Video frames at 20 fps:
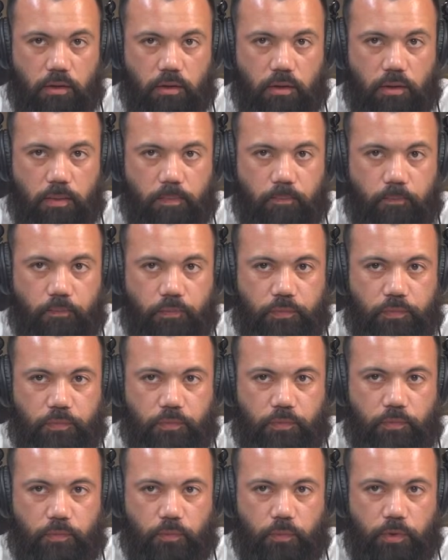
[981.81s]

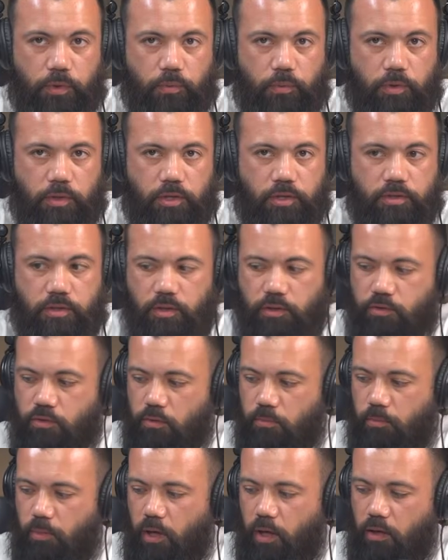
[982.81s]
When these things
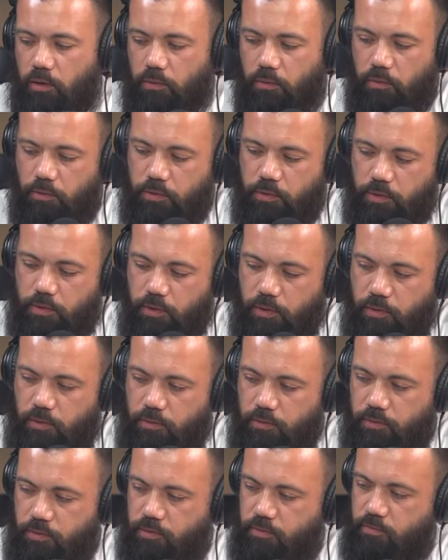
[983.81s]
are bottled,
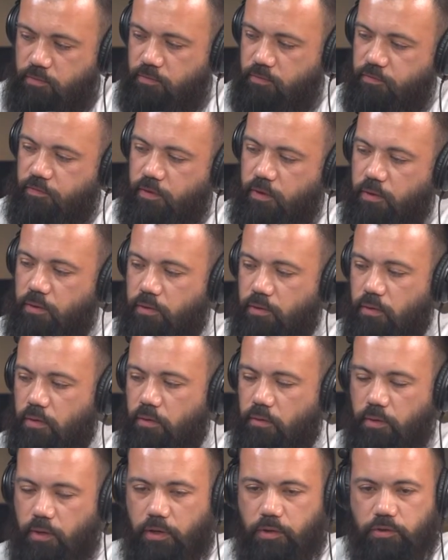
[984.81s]
there is very
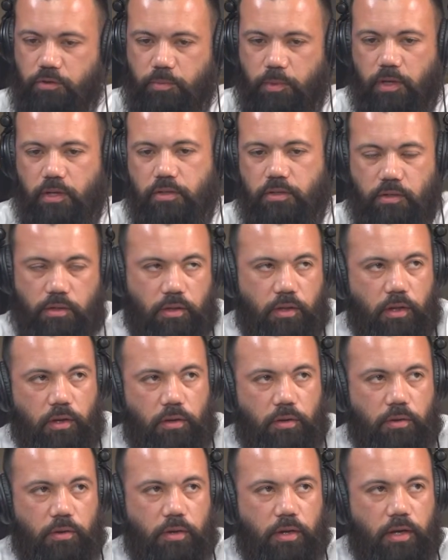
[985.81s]
little airspace in
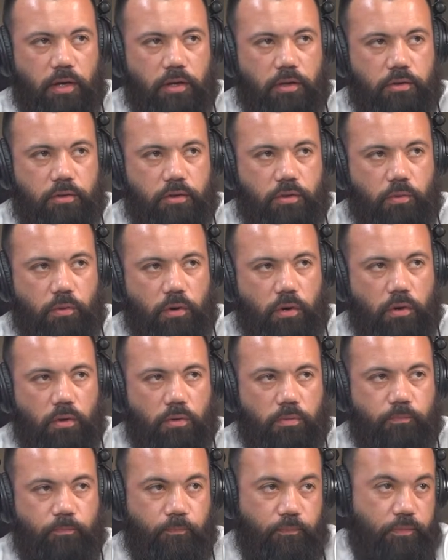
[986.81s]
there, and you
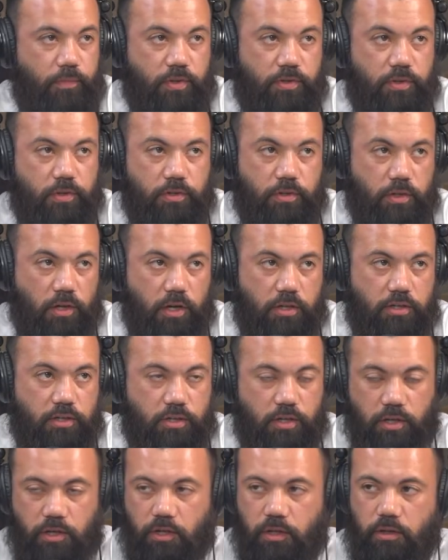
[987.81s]
are essentially
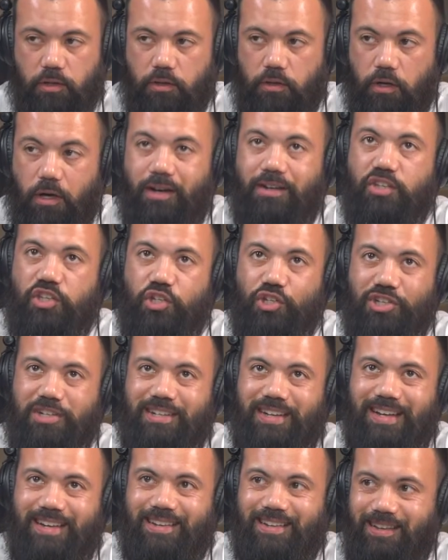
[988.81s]

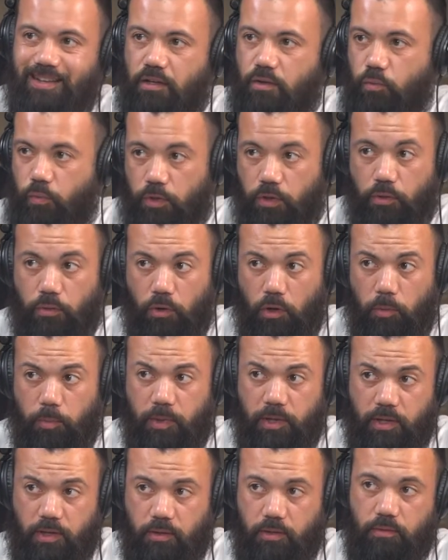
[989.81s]
oxygenating it when you're
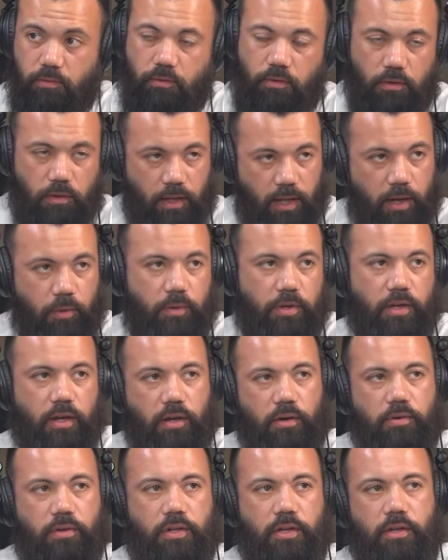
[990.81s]
opening it, allowing
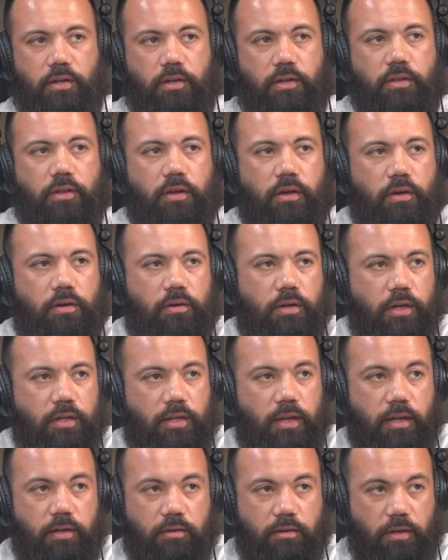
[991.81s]
air to get in there,
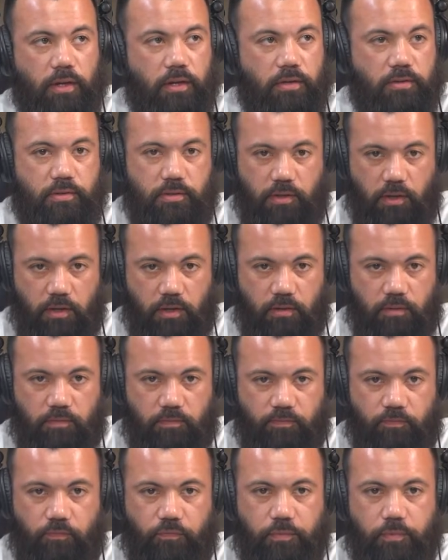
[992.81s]
and that has
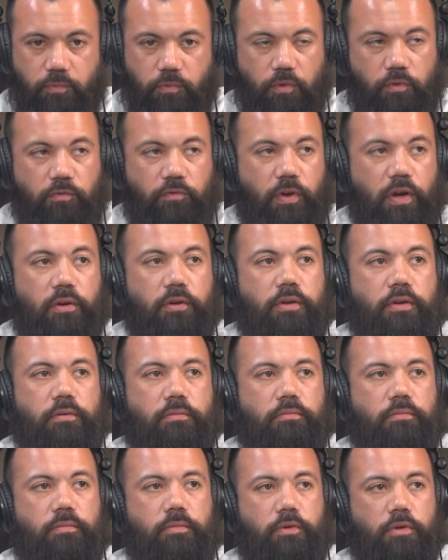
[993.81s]
a very
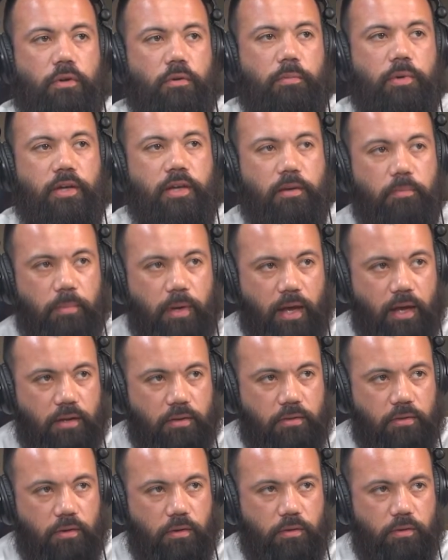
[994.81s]
big
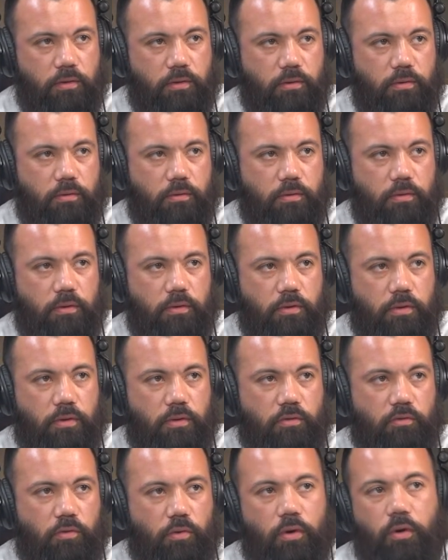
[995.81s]
impact on the
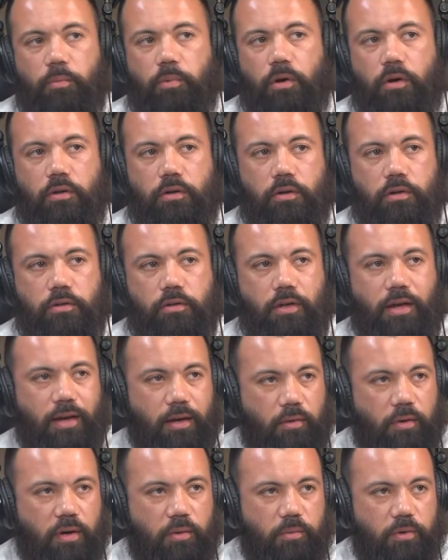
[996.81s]
overall product.
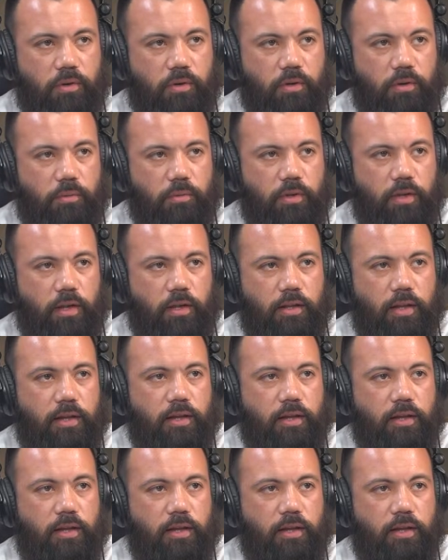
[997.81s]
No, I would agree with that.